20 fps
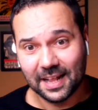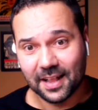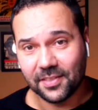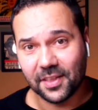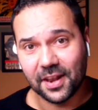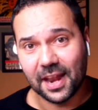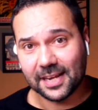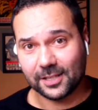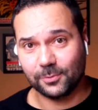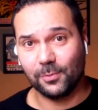The
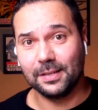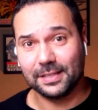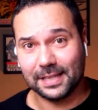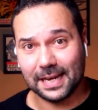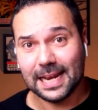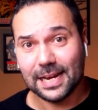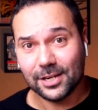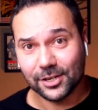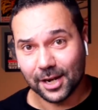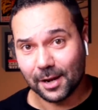next one's in
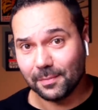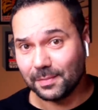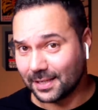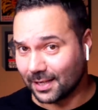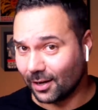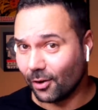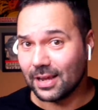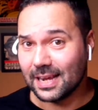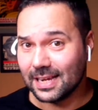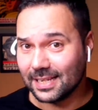Egypt. It's a
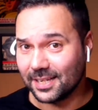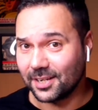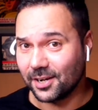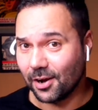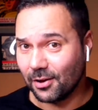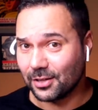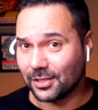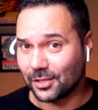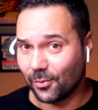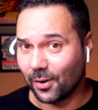lot easier to
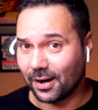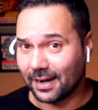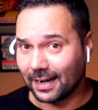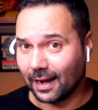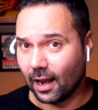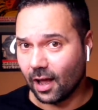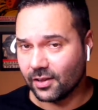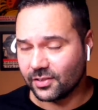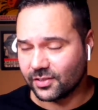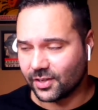go to the one in
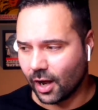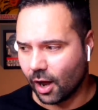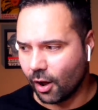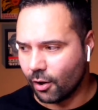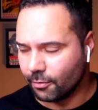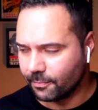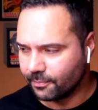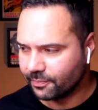Glasgow.